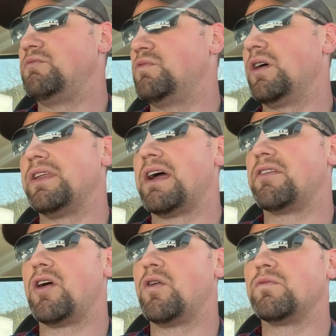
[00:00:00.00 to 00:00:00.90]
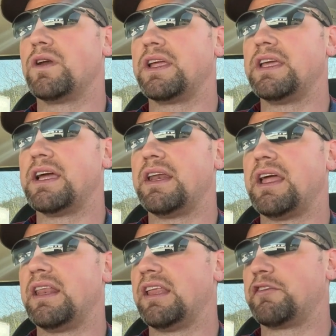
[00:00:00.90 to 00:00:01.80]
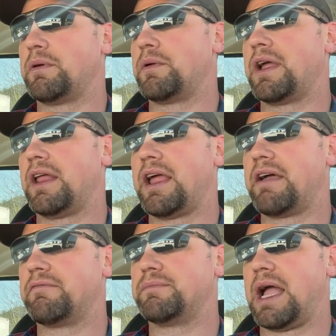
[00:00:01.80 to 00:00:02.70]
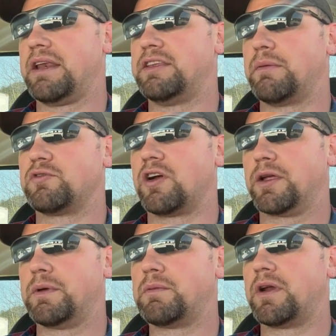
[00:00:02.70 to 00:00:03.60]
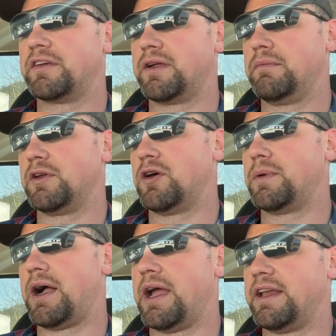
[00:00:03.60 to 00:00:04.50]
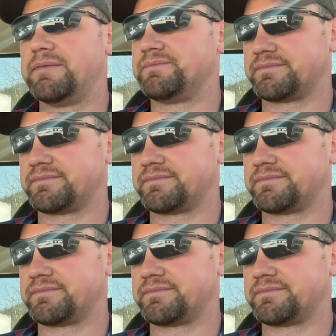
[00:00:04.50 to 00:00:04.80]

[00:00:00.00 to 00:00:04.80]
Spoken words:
we'll never own one again unless we were going to buy a dump truck and we wanted something to go behind it.